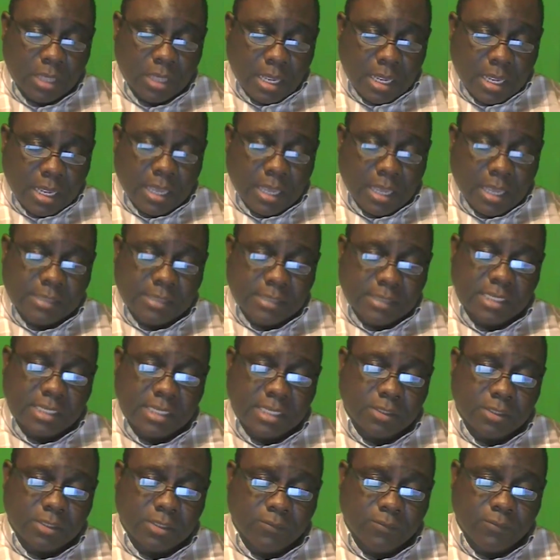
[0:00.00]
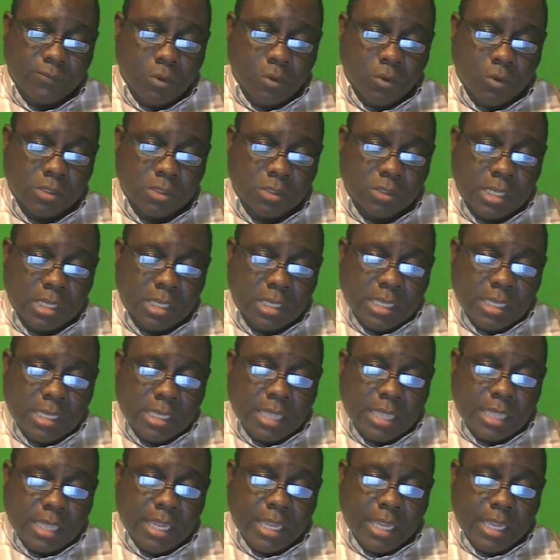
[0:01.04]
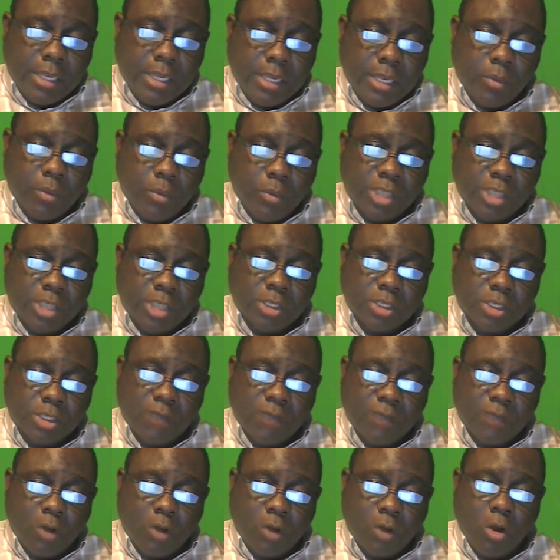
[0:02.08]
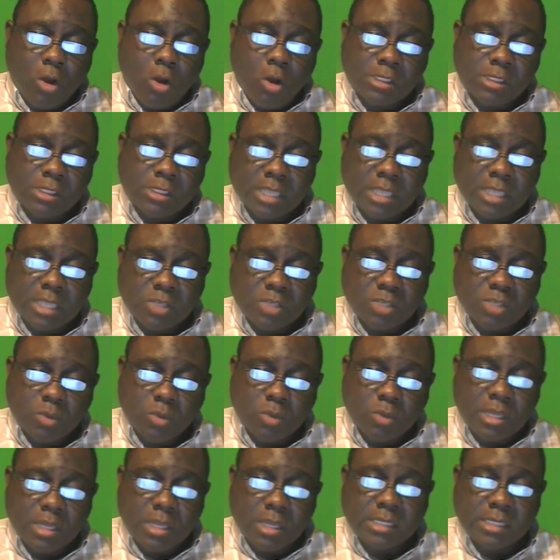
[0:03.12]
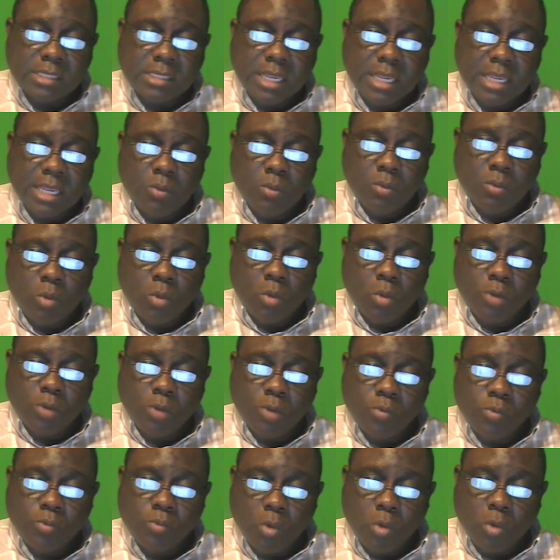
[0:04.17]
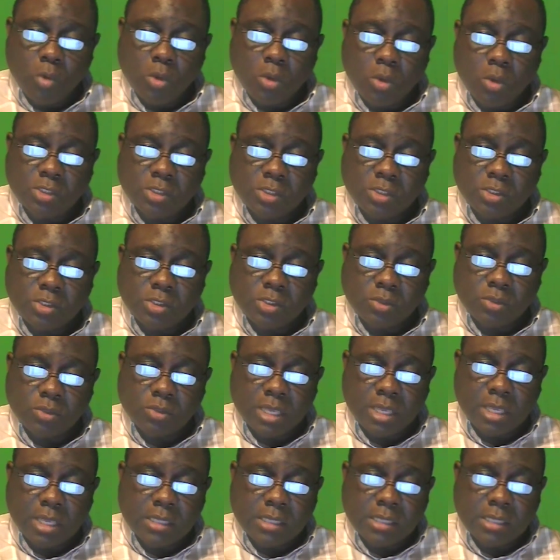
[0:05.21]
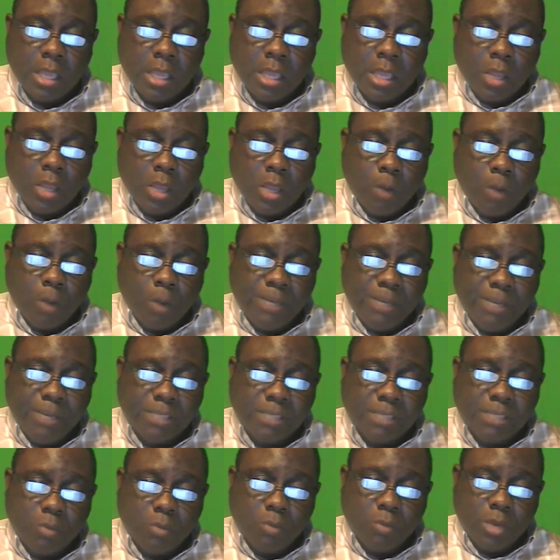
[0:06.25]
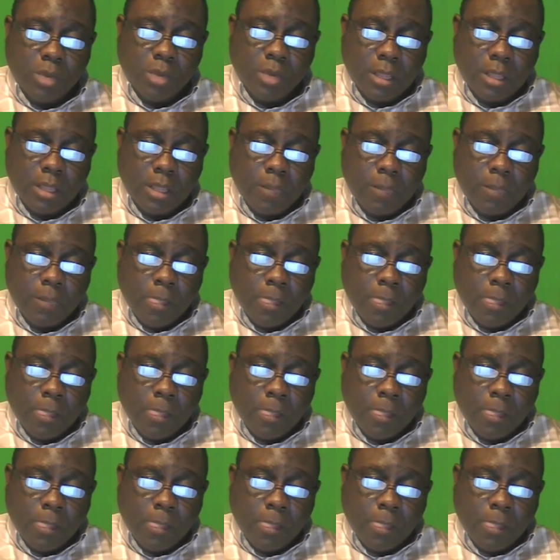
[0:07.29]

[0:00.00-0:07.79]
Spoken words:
And 6, of course, the integration of all sales models in one row constitutes a complete model